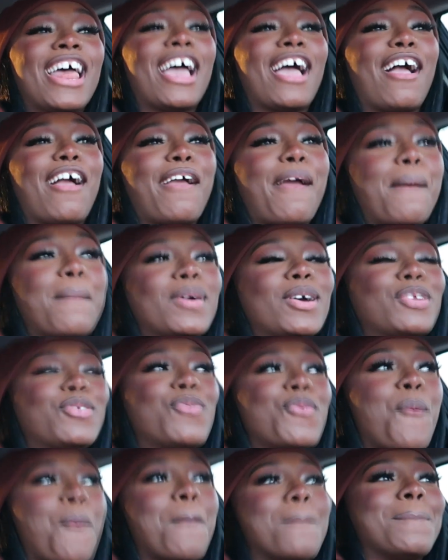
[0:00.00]
I got my
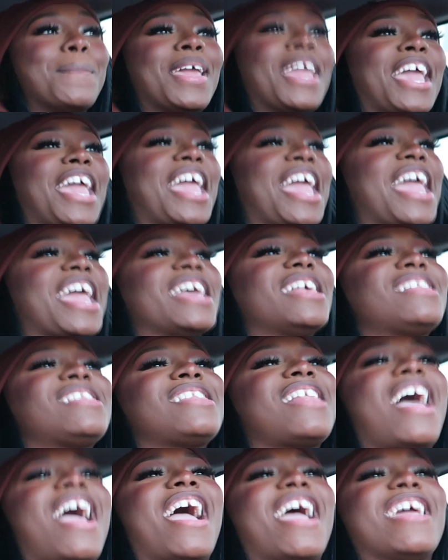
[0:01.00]
little man. It's
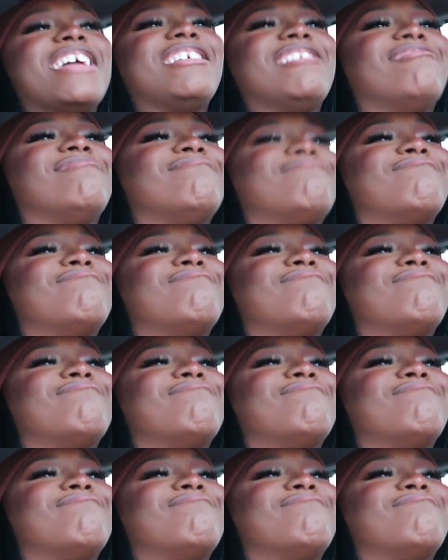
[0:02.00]
like,